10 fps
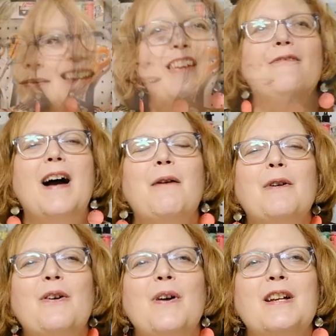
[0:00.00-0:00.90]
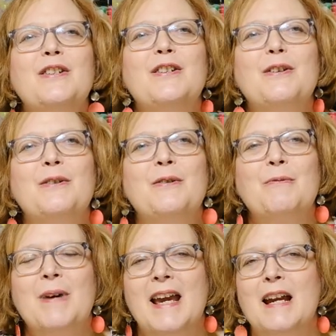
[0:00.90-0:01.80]
If I were going to
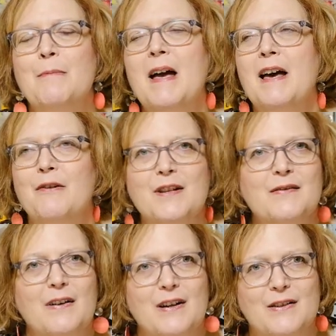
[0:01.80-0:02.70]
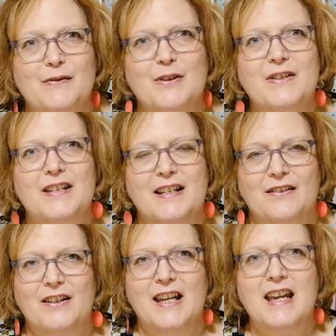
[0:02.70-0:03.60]
rate a pattern as far as
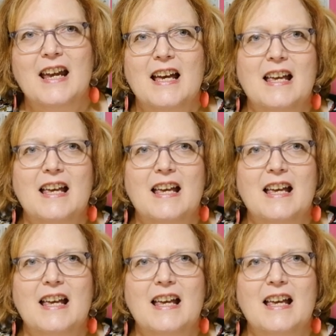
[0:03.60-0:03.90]
versatility,